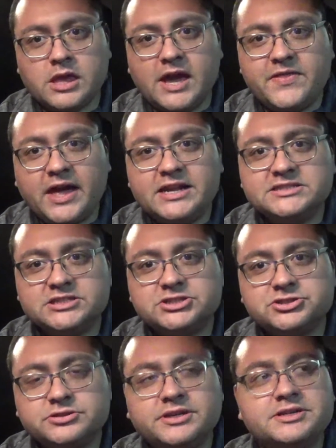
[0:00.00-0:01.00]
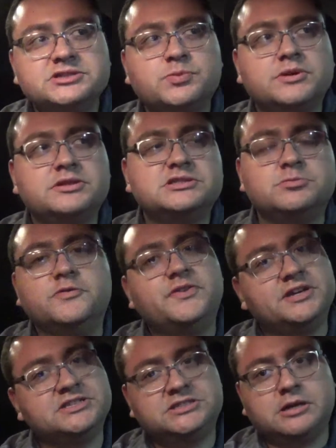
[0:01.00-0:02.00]
And that essentially is what this
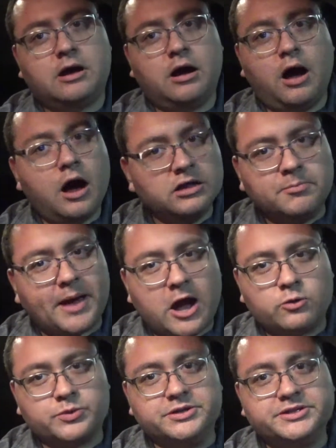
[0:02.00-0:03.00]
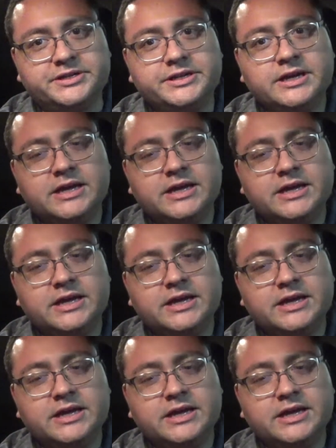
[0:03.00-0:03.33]
movie is all about, really.